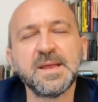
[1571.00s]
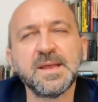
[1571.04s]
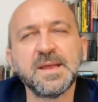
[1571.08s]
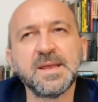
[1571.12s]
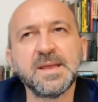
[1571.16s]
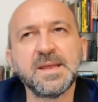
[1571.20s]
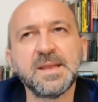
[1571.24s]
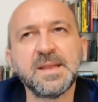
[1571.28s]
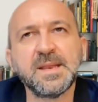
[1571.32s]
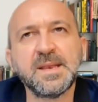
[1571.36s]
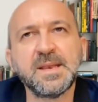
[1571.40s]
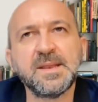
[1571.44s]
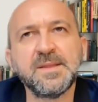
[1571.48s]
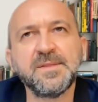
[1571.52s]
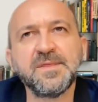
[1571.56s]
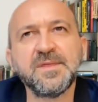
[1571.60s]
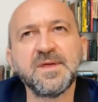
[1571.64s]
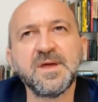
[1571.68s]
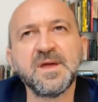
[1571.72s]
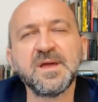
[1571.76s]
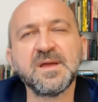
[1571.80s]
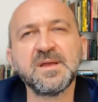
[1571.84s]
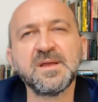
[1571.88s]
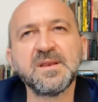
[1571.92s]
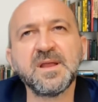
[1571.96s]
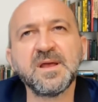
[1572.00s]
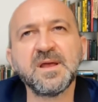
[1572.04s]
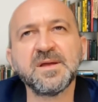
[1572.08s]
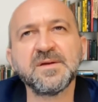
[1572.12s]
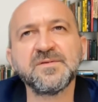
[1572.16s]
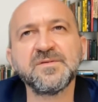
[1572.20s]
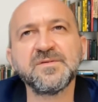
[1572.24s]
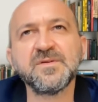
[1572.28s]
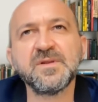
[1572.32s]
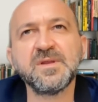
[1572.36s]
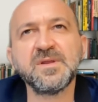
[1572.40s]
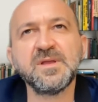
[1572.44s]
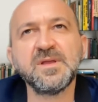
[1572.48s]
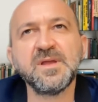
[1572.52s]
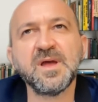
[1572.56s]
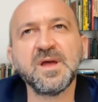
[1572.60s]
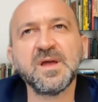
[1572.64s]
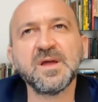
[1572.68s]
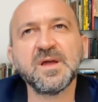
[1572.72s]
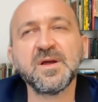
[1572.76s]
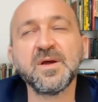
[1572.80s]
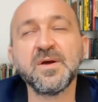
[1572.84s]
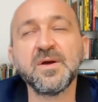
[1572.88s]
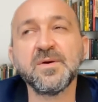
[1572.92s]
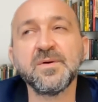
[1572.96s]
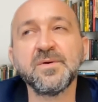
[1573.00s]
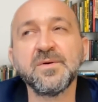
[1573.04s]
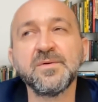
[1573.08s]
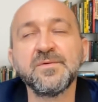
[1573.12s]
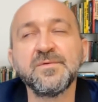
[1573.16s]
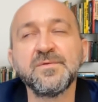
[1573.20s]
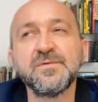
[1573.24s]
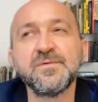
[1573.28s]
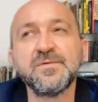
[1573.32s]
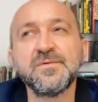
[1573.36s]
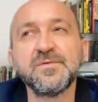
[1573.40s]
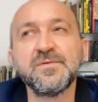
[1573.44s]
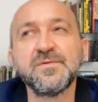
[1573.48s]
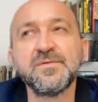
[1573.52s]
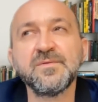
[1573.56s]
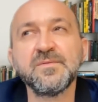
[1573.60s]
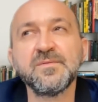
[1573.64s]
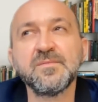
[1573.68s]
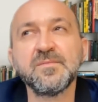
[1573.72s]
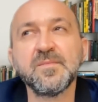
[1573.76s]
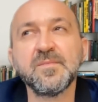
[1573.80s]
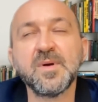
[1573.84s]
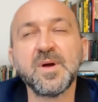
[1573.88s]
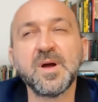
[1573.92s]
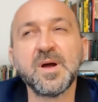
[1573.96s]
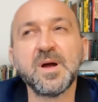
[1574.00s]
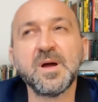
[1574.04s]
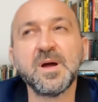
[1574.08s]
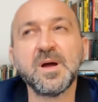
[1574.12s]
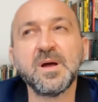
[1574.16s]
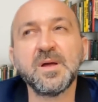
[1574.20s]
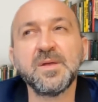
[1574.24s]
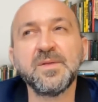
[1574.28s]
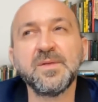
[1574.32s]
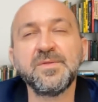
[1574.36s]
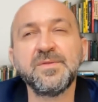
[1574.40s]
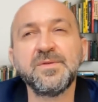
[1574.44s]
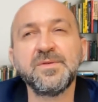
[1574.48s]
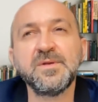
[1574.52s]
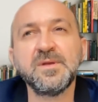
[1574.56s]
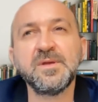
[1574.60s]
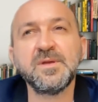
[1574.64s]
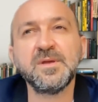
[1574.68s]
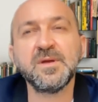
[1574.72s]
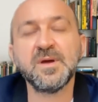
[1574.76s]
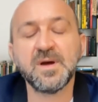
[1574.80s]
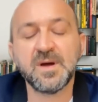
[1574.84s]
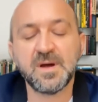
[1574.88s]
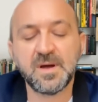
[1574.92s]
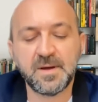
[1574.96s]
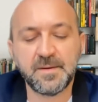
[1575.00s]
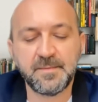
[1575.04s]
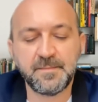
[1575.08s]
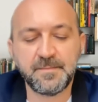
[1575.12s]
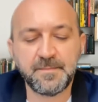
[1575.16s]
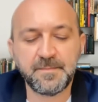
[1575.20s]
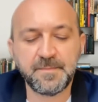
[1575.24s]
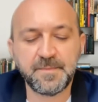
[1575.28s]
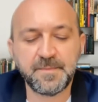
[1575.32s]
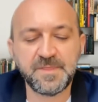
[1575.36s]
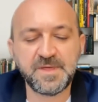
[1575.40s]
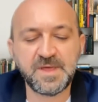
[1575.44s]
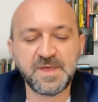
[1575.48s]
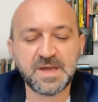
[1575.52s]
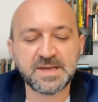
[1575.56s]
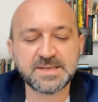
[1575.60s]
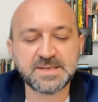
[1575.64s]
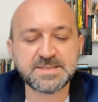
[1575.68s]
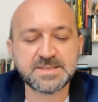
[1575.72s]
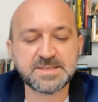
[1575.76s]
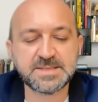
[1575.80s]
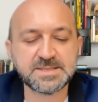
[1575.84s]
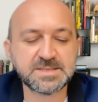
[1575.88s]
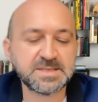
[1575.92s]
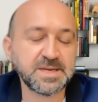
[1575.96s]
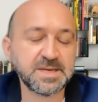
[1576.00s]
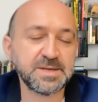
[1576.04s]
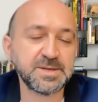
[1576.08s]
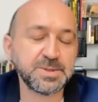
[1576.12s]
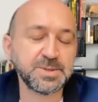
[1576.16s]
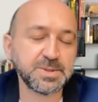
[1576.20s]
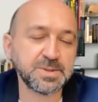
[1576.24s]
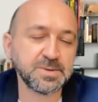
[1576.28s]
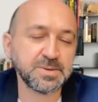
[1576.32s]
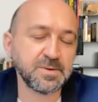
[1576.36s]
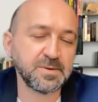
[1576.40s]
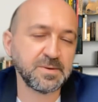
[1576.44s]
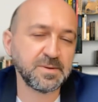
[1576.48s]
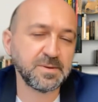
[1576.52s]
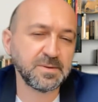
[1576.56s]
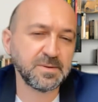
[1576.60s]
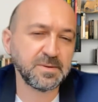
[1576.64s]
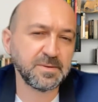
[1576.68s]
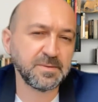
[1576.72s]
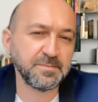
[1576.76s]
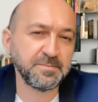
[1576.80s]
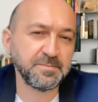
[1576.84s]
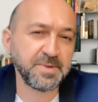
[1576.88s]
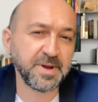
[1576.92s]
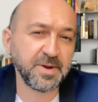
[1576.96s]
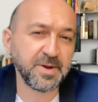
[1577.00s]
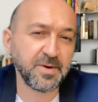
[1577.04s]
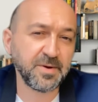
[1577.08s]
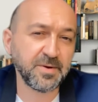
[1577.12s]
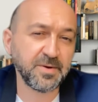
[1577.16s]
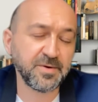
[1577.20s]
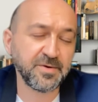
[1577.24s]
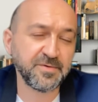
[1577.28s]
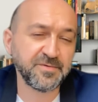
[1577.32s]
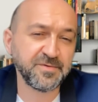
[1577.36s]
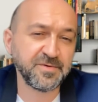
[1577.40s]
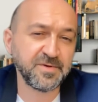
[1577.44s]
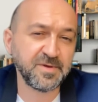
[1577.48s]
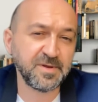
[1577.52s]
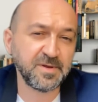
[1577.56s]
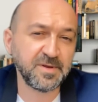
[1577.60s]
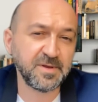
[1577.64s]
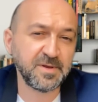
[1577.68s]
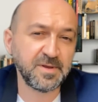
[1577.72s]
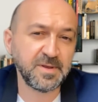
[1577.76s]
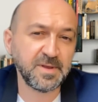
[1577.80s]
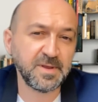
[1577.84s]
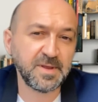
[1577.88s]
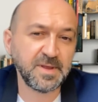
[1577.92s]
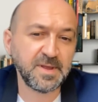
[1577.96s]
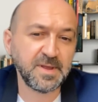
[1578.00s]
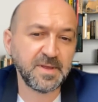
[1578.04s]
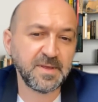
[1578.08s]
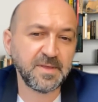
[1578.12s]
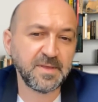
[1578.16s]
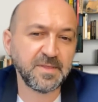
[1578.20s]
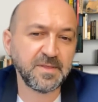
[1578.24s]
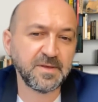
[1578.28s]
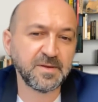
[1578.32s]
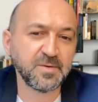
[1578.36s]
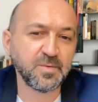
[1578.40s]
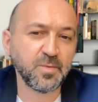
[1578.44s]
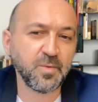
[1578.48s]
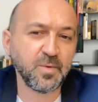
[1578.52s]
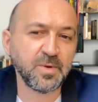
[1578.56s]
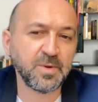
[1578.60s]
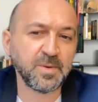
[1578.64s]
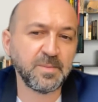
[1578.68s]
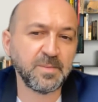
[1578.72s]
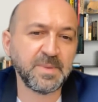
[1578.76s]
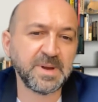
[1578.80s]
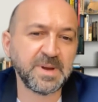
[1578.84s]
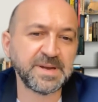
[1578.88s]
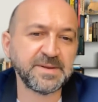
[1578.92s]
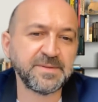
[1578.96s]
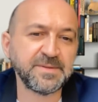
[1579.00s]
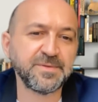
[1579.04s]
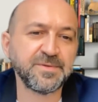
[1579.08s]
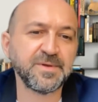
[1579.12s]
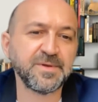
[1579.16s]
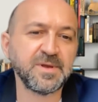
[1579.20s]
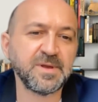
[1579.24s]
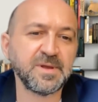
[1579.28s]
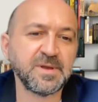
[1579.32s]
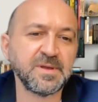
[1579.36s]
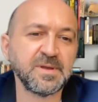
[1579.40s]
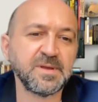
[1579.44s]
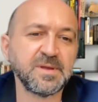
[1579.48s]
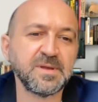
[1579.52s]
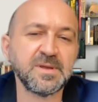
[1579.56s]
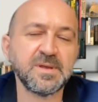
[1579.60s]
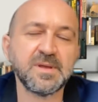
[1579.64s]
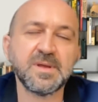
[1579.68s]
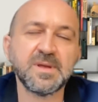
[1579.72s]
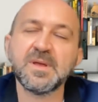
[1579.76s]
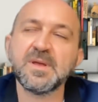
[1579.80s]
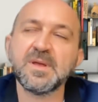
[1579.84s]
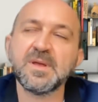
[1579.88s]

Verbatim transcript: And that actually echoes the, um, the existential biography that one might think